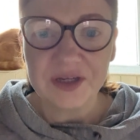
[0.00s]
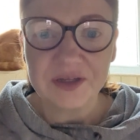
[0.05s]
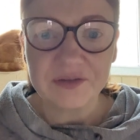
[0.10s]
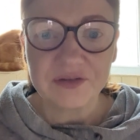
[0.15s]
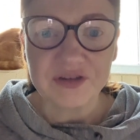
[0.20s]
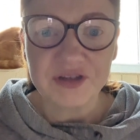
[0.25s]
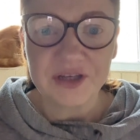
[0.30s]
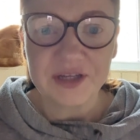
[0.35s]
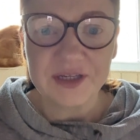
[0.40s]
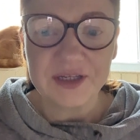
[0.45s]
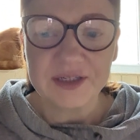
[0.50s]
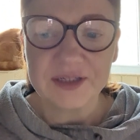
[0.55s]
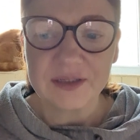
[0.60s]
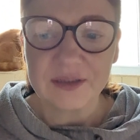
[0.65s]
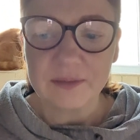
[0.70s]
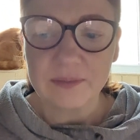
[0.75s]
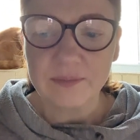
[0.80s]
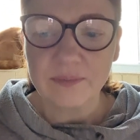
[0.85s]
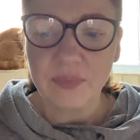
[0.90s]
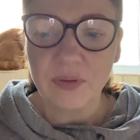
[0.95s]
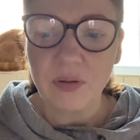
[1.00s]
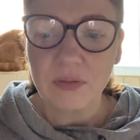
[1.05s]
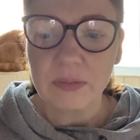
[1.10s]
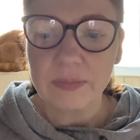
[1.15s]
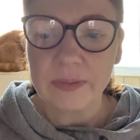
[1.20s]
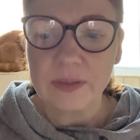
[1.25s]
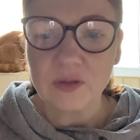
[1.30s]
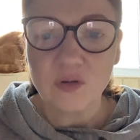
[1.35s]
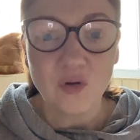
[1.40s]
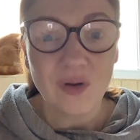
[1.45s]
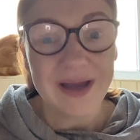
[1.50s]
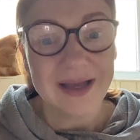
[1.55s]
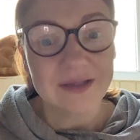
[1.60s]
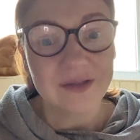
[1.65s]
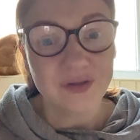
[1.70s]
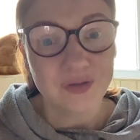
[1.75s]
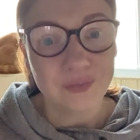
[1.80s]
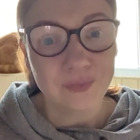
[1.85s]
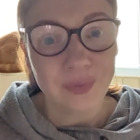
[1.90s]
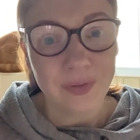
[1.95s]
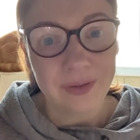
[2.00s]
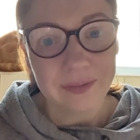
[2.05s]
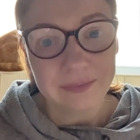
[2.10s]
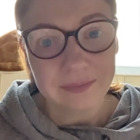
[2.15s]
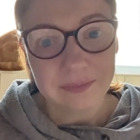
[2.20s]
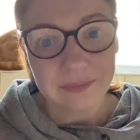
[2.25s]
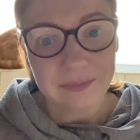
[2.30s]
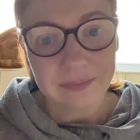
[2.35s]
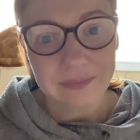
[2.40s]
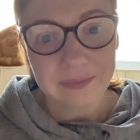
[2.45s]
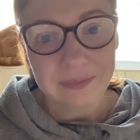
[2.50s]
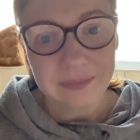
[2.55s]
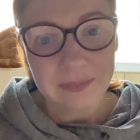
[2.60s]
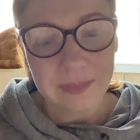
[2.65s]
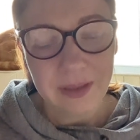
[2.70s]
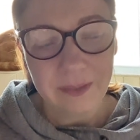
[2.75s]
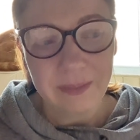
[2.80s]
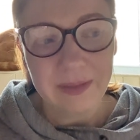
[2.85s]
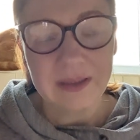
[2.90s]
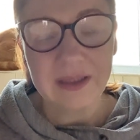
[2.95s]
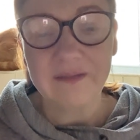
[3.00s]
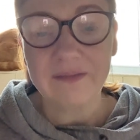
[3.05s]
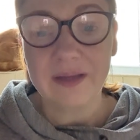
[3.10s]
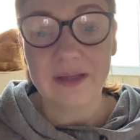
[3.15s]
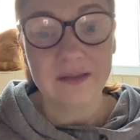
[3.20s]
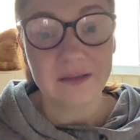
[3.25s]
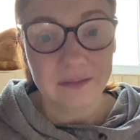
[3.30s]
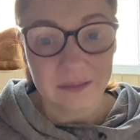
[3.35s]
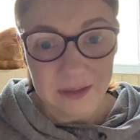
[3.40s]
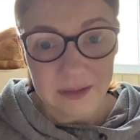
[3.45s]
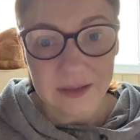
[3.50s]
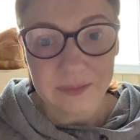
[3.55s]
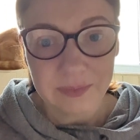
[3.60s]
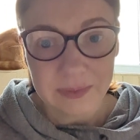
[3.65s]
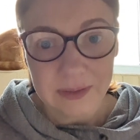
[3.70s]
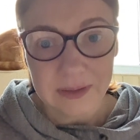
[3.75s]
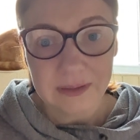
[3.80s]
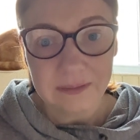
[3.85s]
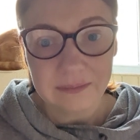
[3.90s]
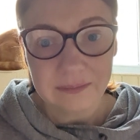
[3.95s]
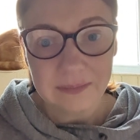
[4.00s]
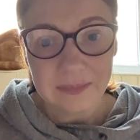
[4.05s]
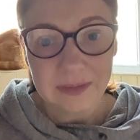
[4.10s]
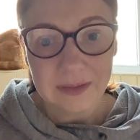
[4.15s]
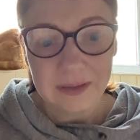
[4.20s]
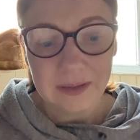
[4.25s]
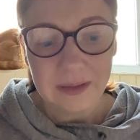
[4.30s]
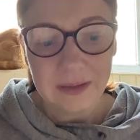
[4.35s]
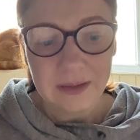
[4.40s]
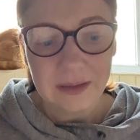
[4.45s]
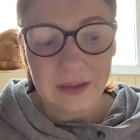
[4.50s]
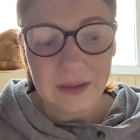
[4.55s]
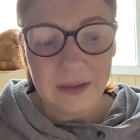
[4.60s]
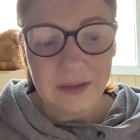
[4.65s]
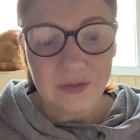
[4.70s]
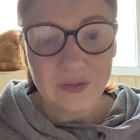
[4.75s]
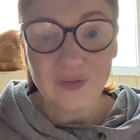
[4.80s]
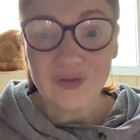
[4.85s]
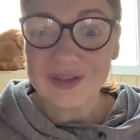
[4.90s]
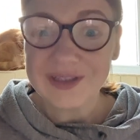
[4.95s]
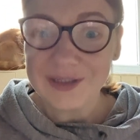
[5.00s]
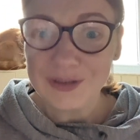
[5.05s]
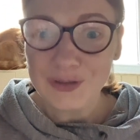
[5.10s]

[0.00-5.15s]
other side. Probably not at Zumba. I might leave that till next week. So stay